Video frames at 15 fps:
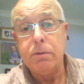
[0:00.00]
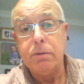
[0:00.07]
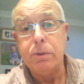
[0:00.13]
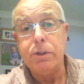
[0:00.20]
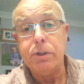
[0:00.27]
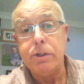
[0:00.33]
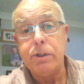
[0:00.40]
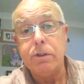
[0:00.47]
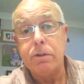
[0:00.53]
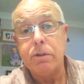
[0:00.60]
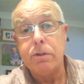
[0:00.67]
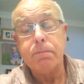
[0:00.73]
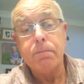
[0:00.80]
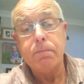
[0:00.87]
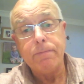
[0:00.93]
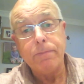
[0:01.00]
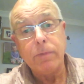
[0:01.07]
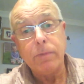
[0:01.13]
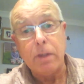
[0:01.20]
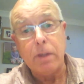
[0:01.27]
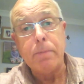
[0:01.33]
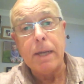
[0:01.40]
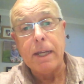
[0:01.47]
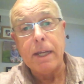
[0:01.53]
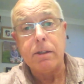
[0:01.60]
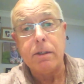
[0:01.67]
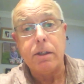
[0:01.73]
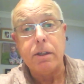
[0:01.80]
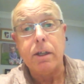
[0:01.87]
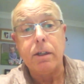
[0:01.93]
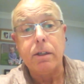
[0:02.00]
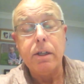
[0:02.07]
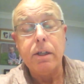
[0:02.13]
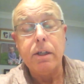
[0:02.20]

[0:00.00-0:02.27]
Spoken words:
which is the main thing.